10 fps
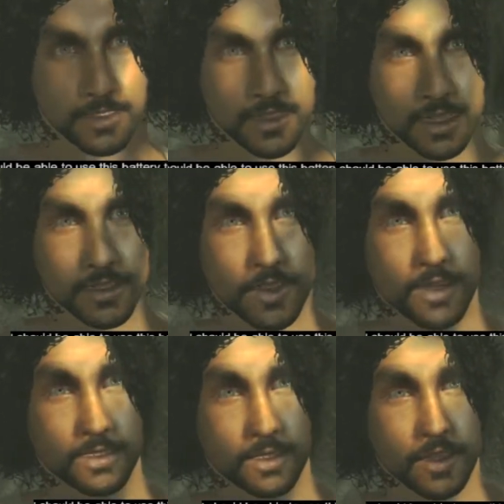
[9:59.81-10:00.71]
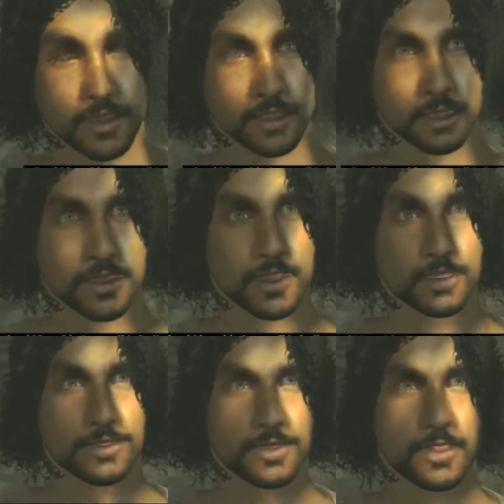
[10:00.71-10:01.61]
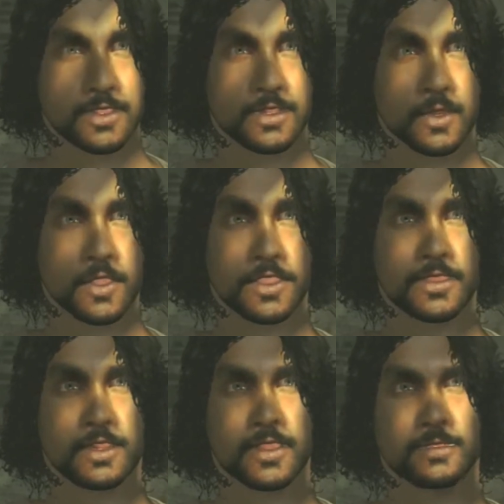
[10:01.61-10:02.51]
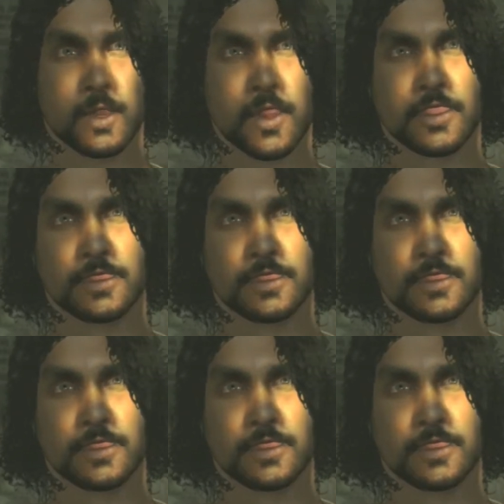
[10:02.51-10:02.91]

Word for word: But I cannot let you enter the hatch until you can tell me your